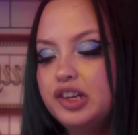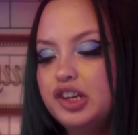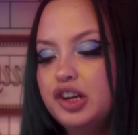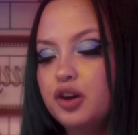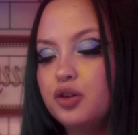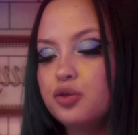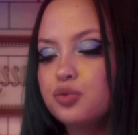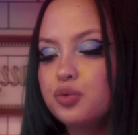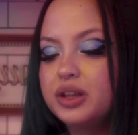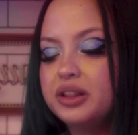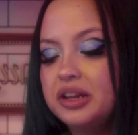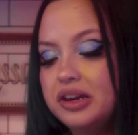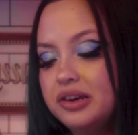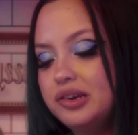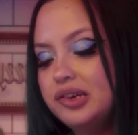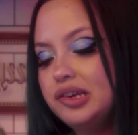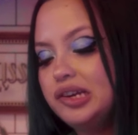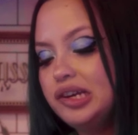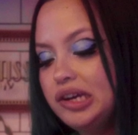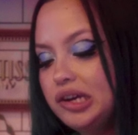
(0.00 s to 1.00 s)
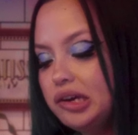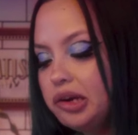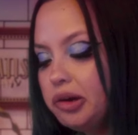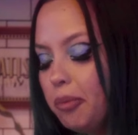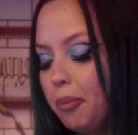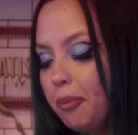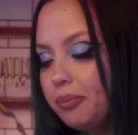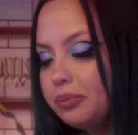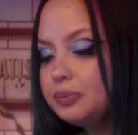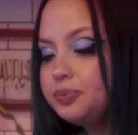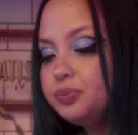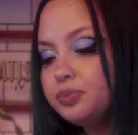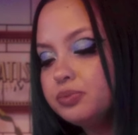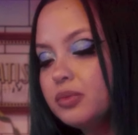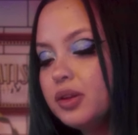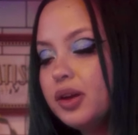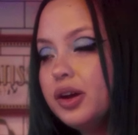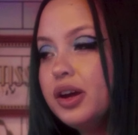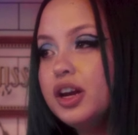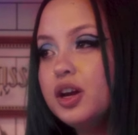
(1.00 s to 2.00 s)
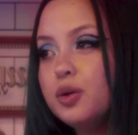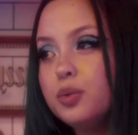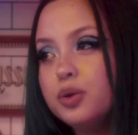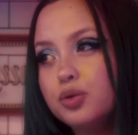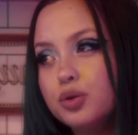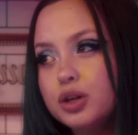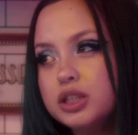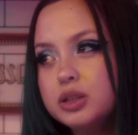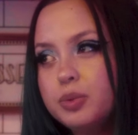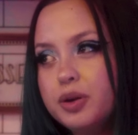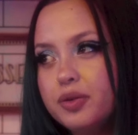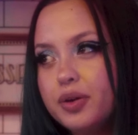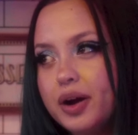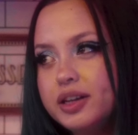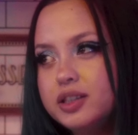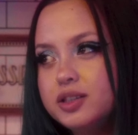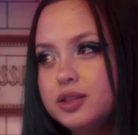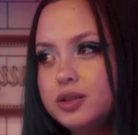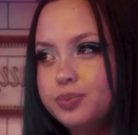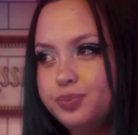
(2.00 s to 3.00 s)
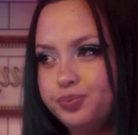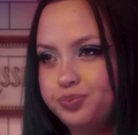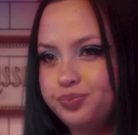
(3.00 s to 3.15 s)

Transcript: you don't really need to eat it with crispy rice,